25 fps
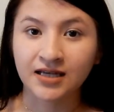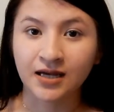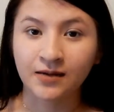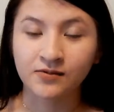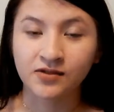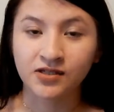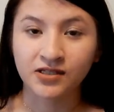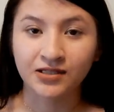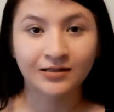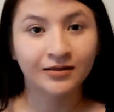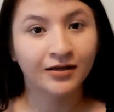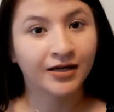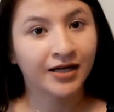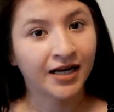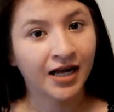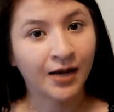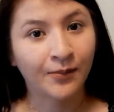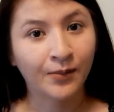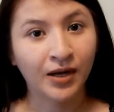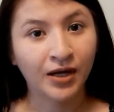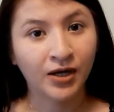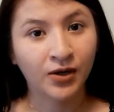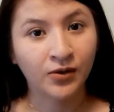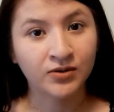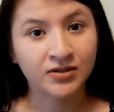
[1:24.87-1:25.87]
I'm just looking
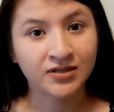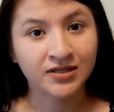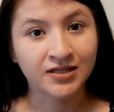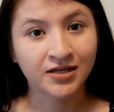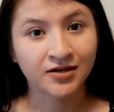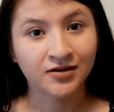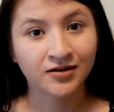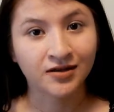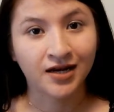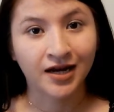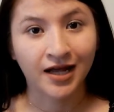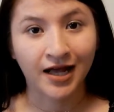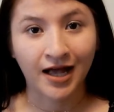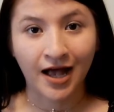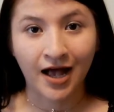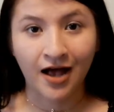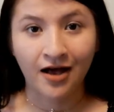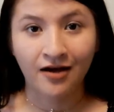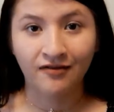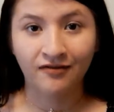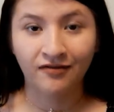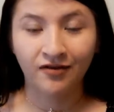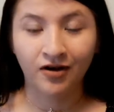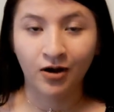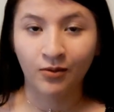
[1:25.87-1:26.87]
at my notes here that I
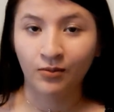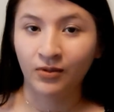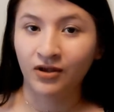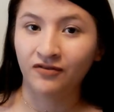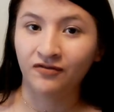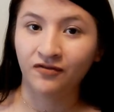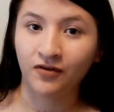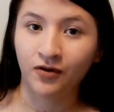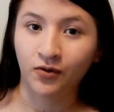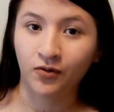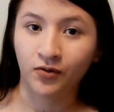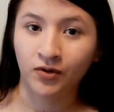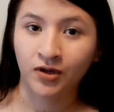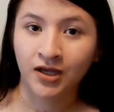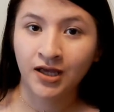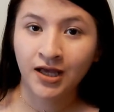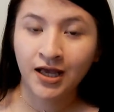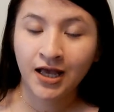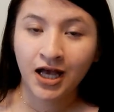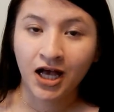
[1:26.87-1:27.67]
have on my phone